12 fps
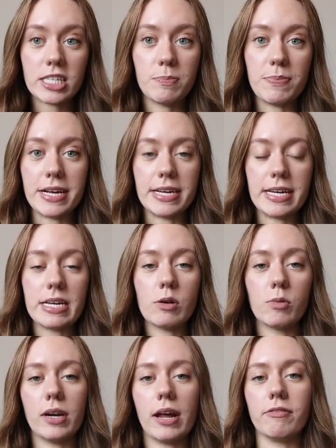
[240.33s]
speedy
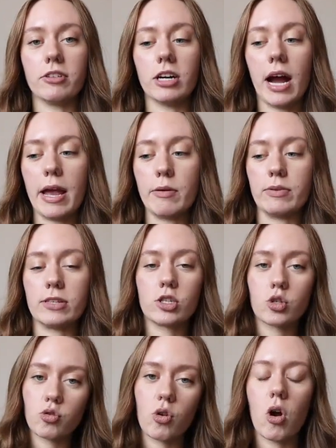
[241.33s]
whenever I would
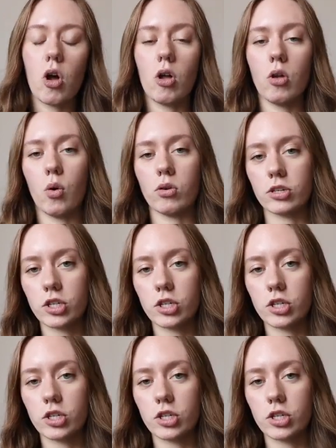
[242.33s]
scroll or